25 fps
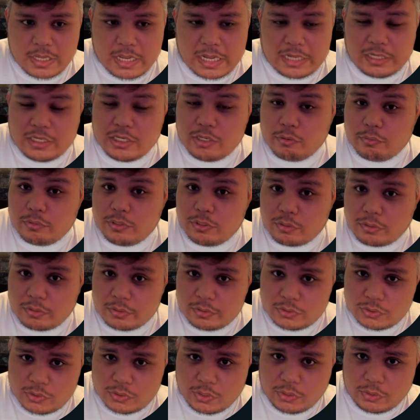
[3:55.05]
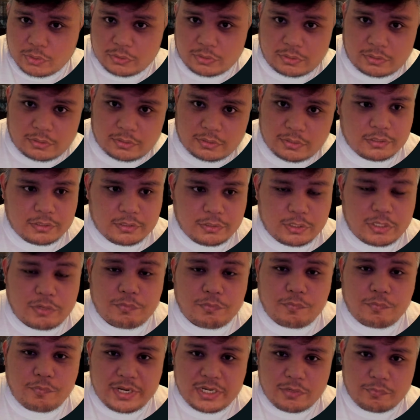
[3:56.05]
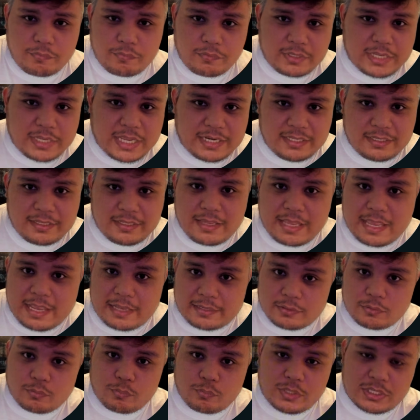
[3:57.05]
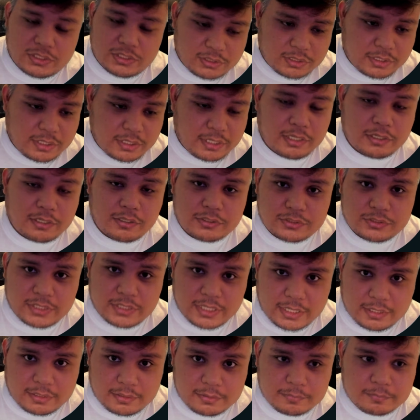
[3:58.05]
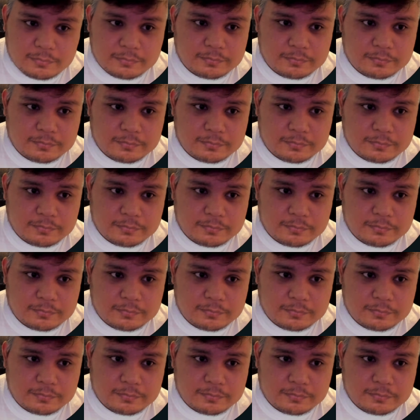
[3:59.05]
I know you're concerned. You're afraid of getting hacked, which I understand.